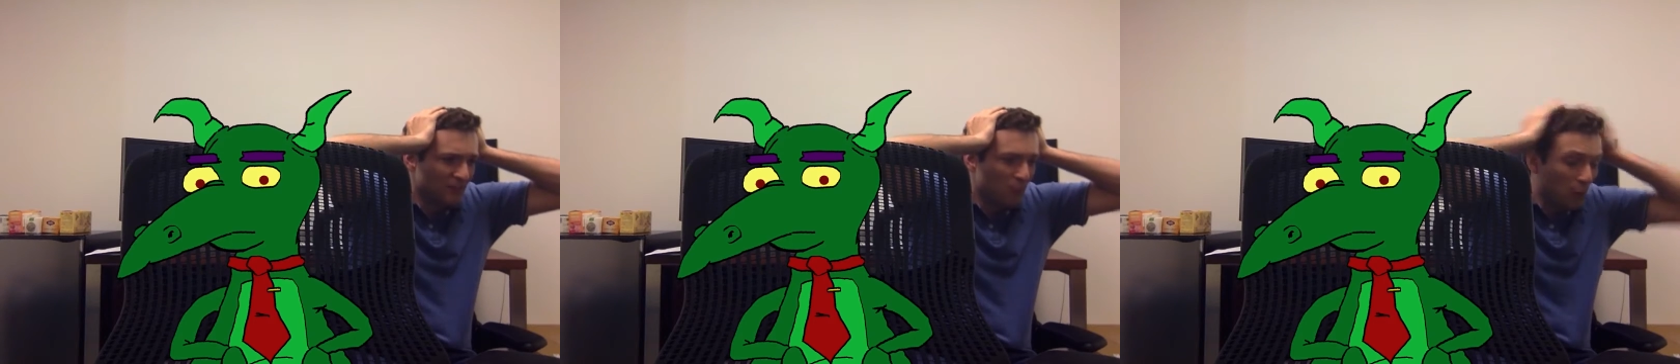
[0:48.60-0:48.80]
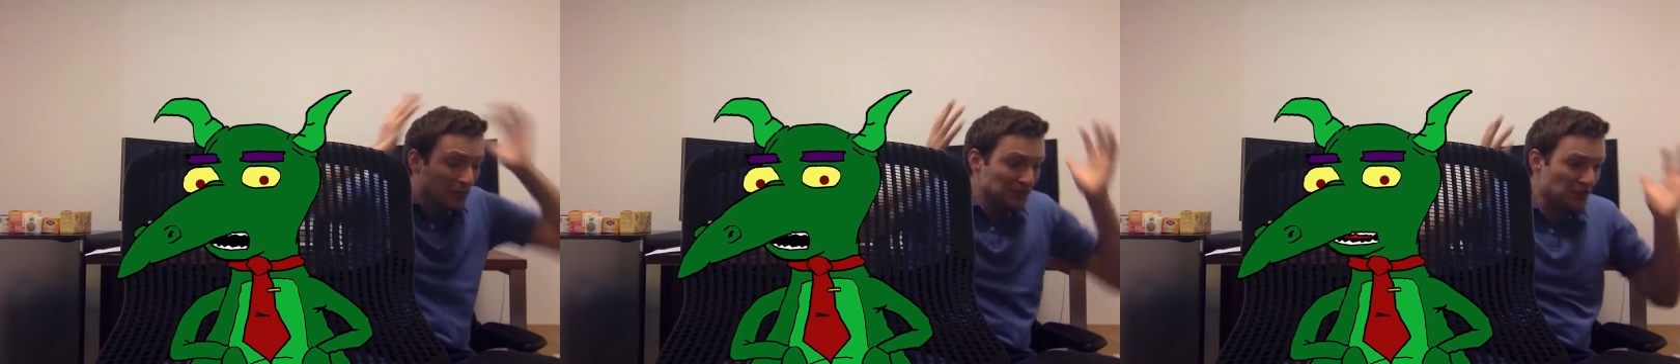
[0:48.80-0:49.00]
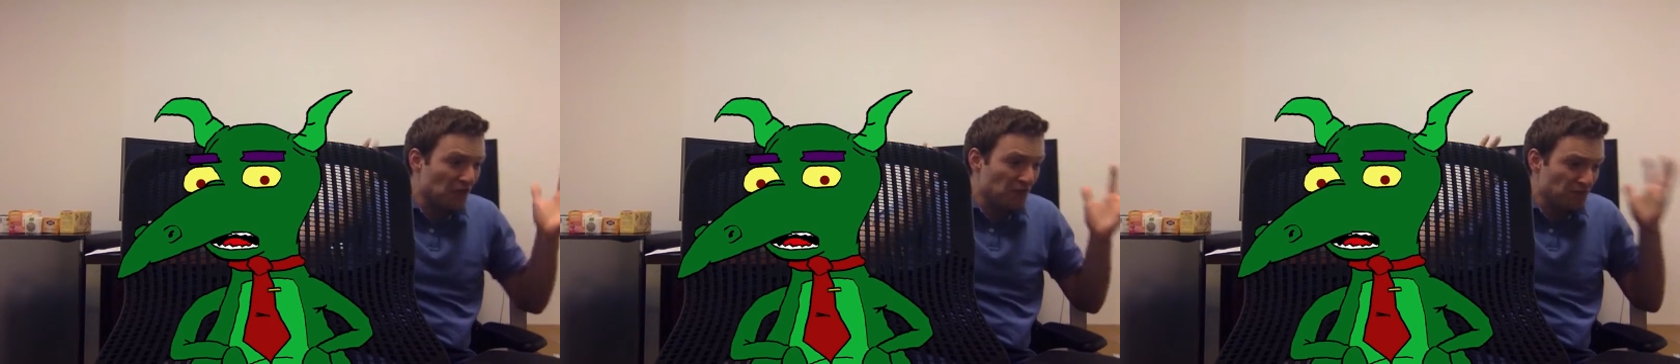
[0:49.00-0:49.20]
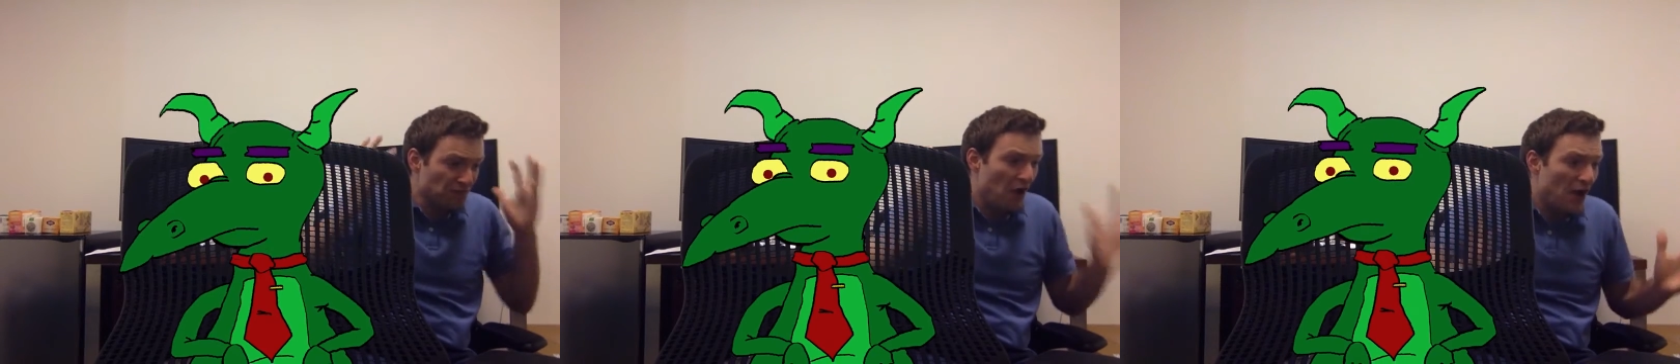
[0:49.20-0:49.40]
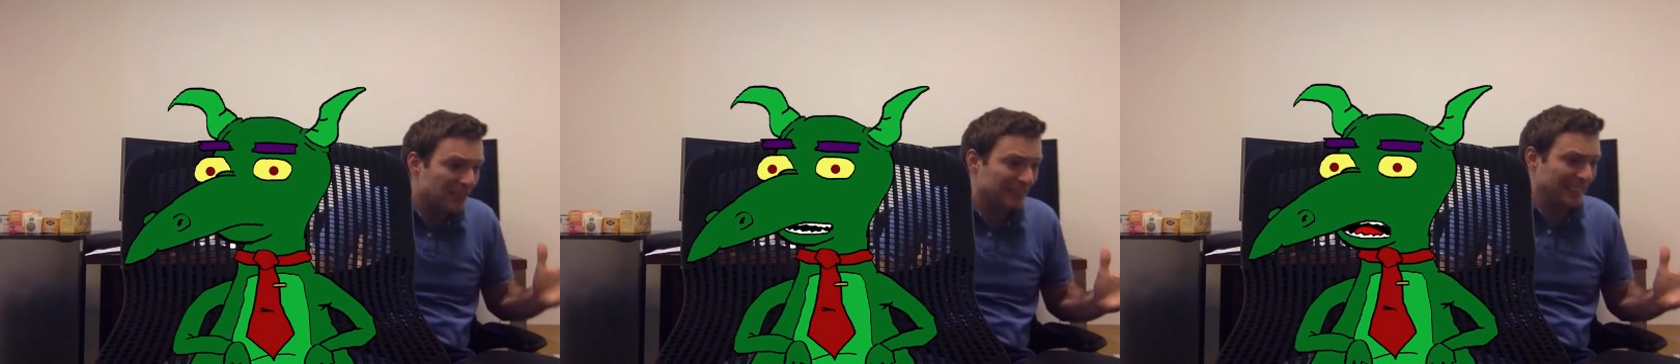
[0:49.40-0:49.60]
What no, that,
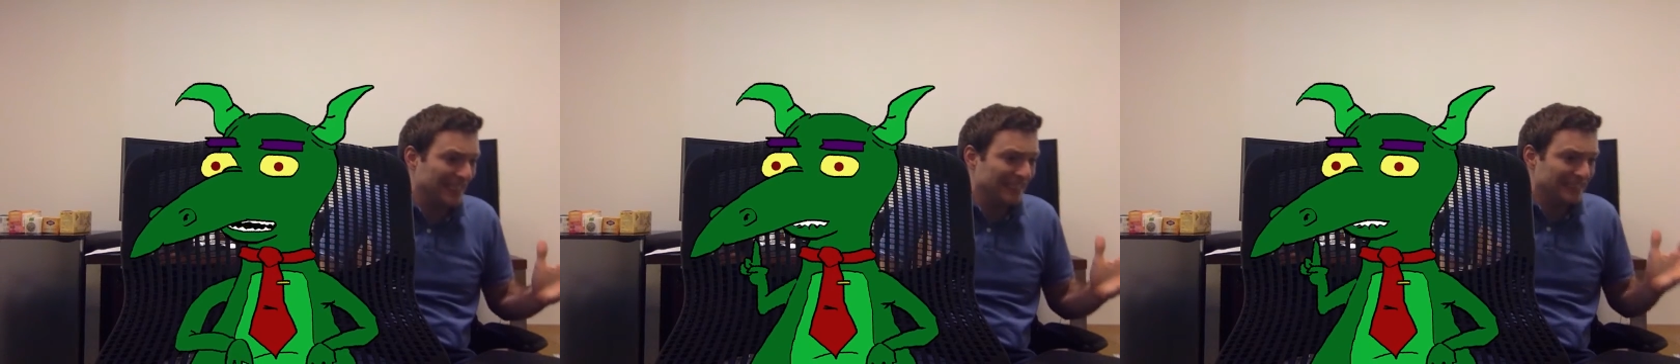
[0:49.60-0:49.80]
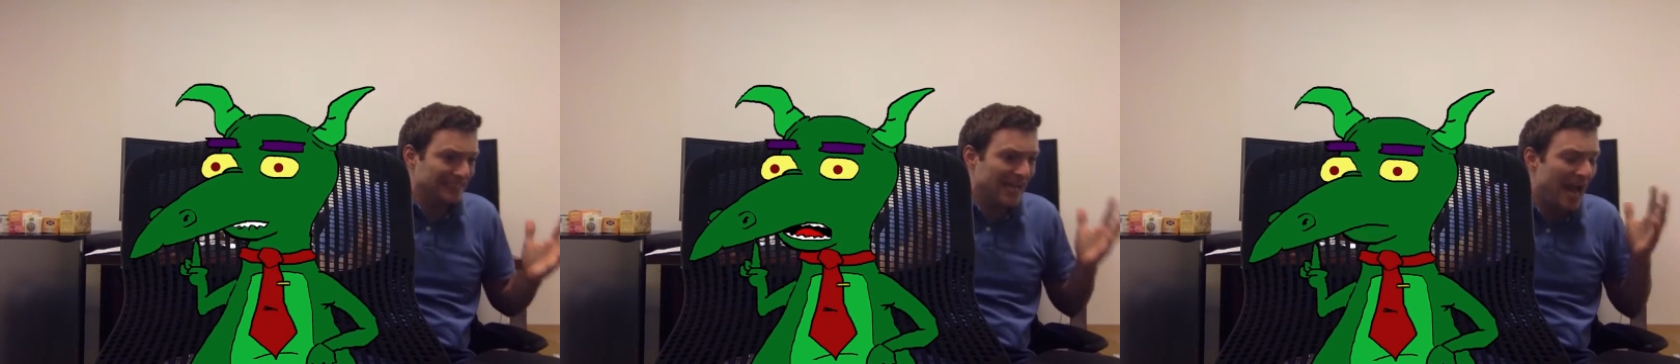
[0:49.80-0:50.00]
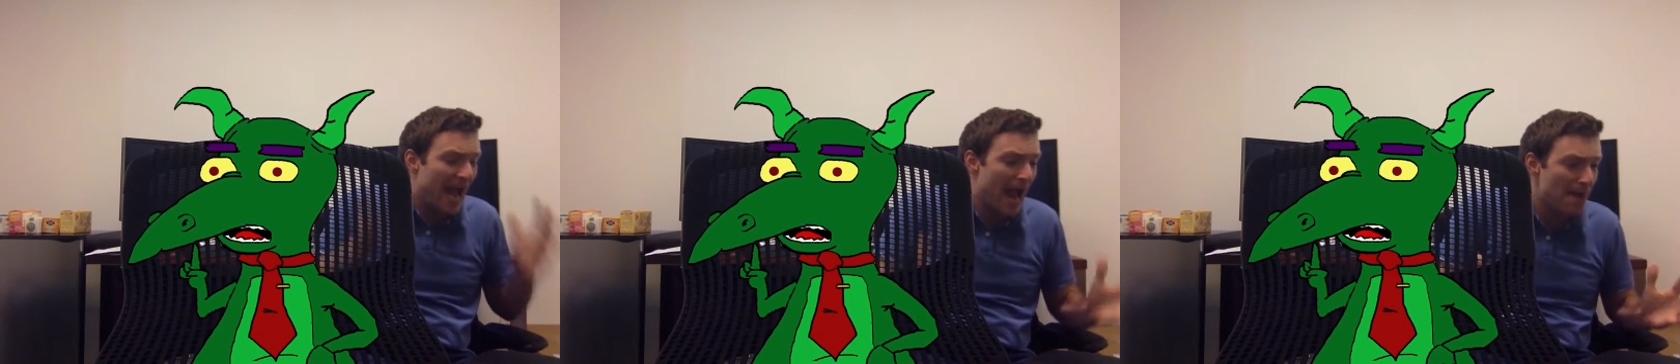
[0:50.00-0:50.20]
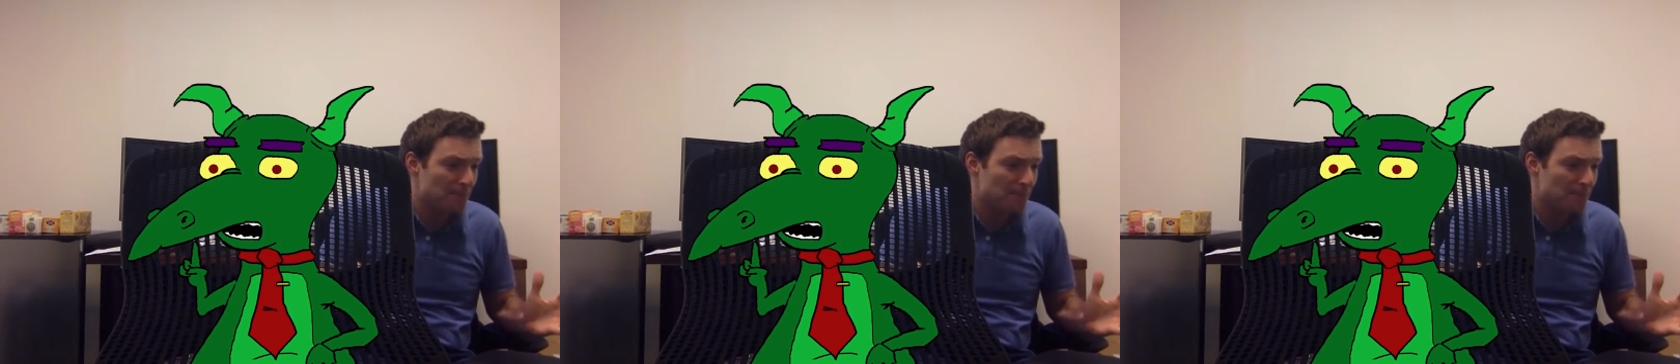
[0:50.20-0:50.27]
that's just friendly.